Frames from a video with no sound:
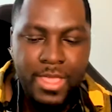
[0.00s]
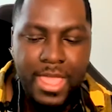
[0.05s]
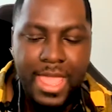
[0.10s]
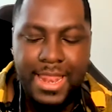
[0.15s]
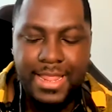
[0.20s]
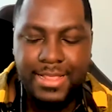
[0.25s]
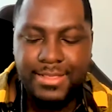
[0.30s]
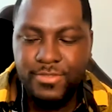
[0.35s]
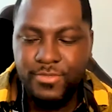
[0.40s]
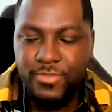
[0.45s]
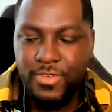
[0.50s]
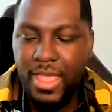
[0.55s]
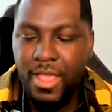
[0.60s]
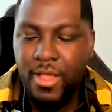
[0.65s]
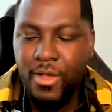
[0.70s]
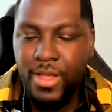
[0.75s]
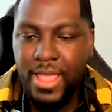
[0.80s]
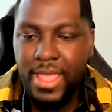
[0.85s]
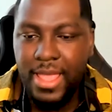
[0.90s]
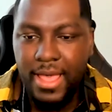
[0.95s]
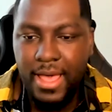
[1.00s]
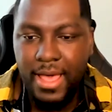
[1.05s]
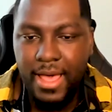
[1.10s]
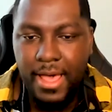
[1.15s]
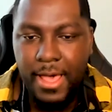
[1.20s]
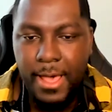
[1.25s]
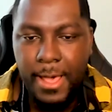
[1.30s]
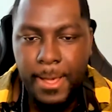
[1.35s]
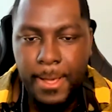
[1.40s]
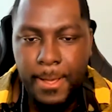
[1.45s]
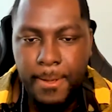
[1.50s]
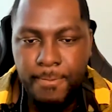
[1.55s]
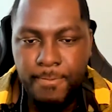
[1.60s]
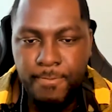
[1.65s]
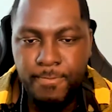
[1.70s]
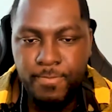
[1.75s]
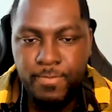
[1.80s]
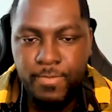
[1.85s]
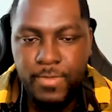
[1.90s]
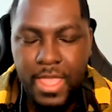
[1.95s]
And it's very,
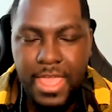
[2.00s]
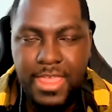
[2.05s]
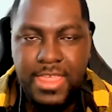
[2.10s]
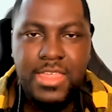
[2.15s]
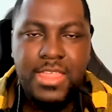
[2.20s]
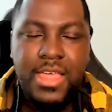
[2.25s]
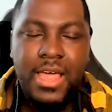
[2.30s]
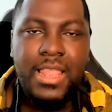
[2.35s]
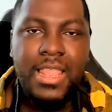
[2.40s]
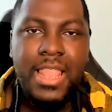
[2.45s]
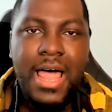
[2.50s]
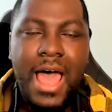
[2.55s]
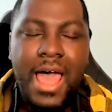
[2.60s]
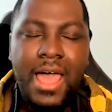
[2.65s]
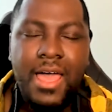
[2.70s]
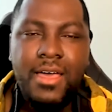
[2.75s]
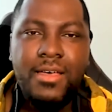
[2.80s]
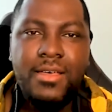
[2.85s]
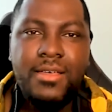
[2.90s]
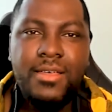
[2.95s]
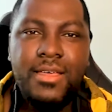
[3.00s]
it's just a lot.